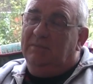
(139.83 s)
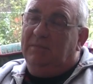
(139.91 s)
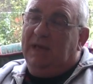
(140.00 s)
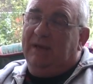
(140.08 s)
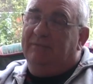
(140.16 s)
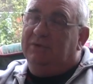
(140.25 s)

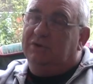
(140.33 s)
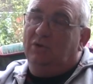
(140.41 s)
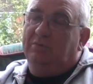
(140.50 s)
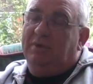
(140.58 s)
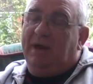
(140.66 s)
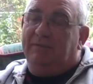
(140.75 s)
my other
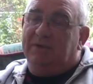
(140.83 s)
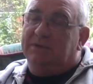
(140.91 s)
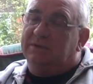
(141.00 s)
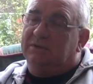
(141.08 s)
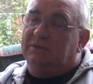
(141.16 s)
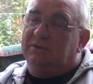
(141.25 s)
2
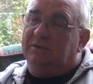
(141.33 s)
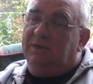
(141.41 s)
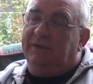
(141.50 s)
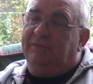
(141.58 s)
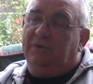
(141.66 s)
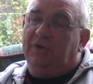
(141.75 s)
brothers
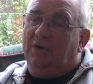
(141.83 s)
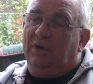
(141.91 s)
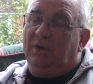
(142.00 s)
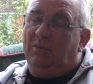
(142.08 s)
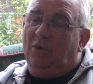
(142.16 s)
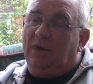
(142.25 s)
live on the
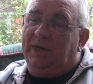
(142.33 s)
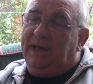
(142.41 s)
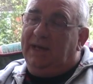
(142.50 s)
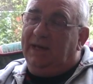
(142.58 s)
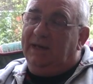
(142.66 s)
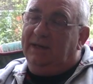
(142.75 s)
Isle of Wight
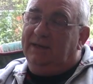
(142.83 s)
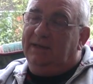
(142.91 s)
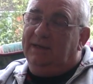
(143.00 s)
now.